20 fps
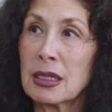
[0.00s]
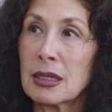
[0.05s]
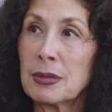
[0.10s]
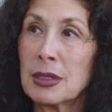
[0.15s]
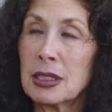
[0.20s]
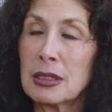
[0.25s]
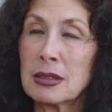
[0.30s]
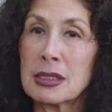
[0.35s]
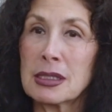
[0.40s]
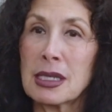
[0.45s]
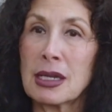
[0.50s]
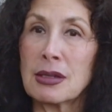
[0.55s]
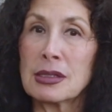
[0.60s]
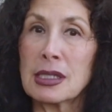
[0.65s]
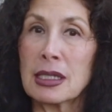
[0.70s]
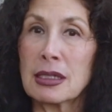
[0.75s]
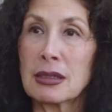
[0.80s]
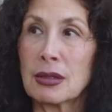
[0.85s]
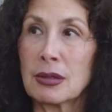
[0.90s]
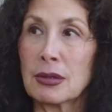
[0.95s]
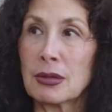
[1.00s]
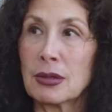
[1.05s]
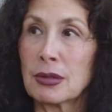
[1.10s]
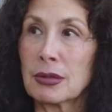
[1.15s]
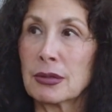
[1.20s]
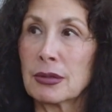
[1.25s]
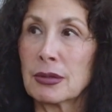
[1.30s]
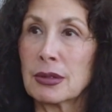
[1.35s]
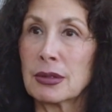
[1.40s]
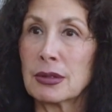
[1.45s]
I mean, it sounds like
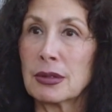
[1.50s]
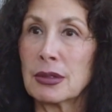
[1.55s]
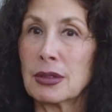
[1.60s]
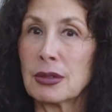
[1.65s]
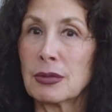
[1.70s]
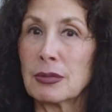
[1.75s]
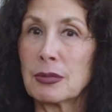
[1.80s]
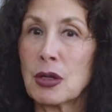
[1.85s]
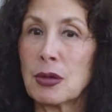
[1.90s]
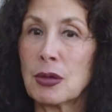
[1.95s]
no,